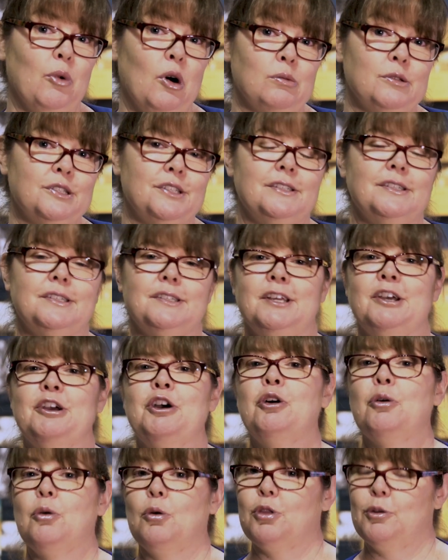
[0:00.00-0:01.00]
Walter's,
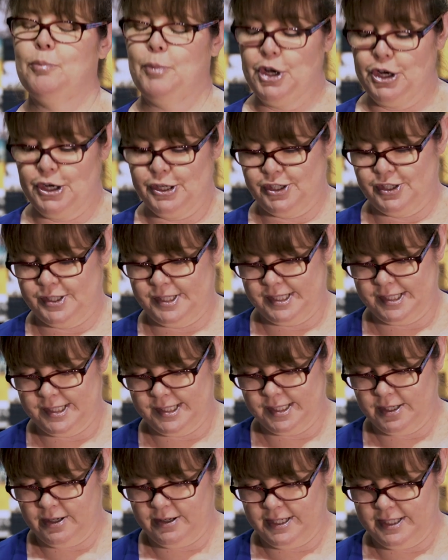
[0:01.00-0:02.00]
or the purchase
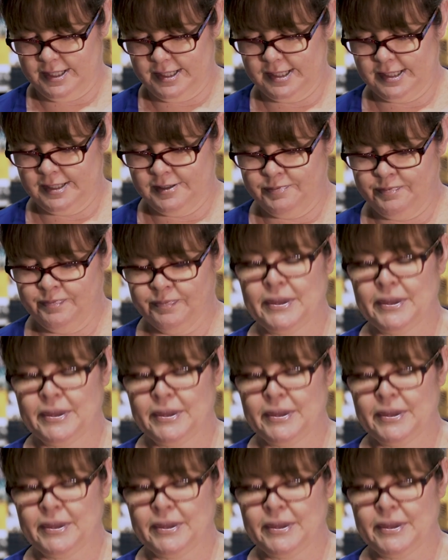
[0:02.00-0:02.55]
designs.